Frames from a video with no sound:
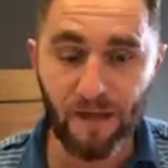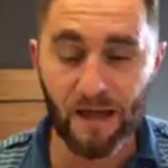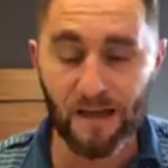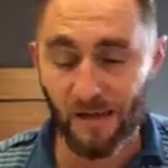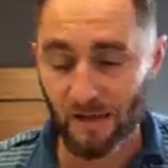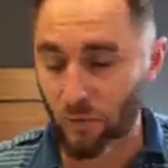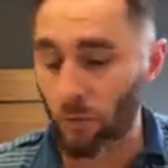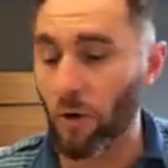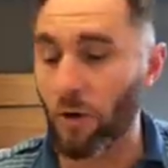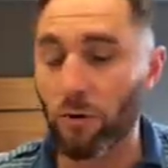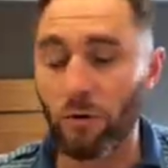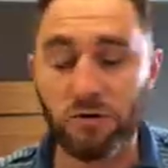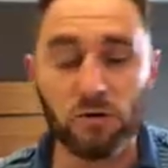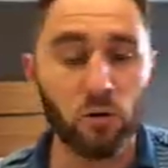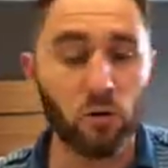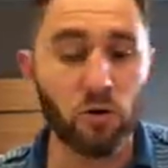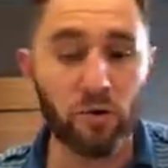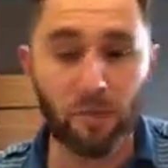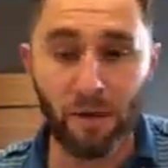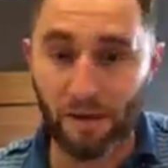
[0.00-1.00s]
And that's why I always
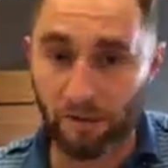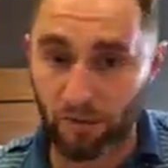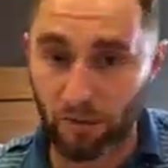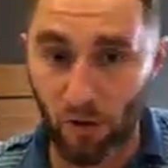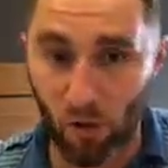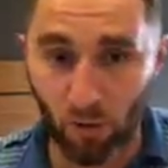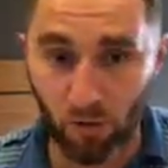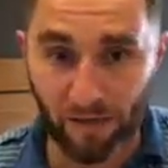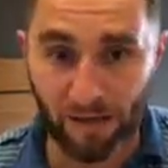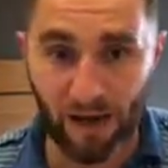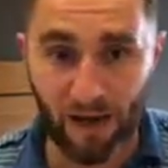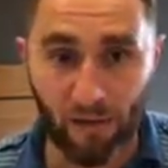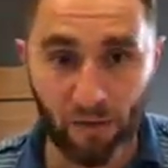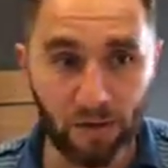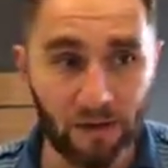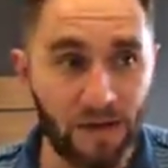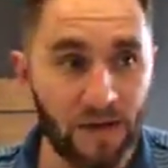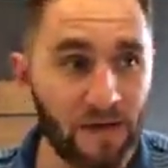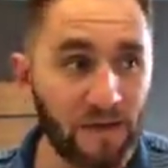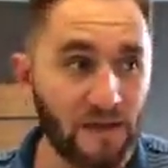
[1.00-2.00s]
talk about the golden hour.